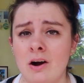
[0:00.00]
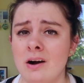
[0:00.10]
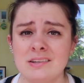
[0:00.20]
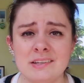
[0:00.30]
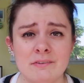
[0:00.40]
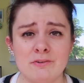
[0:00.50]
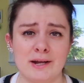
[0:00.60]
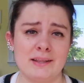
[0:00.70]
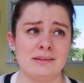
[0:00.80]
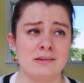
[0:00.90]
honestly, I
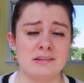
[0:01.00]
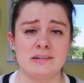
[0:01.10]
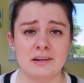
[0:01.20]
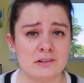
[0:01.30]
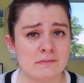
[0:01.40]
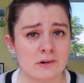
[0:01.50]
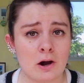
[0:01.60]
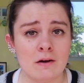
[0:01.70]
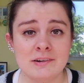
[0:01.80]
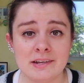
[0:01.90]
forget like the details of our
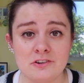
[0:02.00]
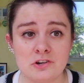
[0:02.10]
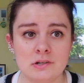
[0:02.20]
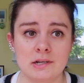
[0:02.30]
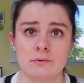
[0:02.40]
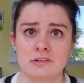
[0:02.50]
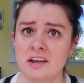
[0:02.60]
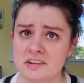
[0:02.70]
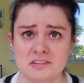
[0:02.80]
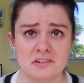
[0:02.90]
conversation because I was
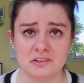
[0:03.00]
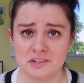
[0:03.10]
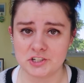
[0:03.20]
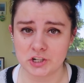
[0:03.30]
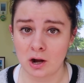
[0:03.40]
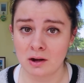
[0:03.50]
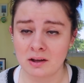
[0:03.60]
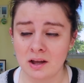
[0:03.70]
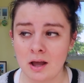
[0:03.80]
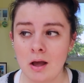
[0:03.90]
like still in
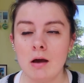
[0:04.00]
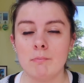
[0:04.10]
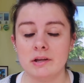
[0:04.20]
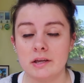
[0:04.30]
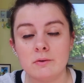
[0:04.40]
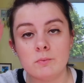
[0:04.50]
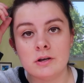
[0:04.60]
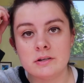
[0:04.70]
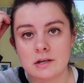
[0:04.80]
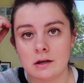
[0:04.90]
shock, but it
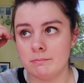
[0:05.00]
was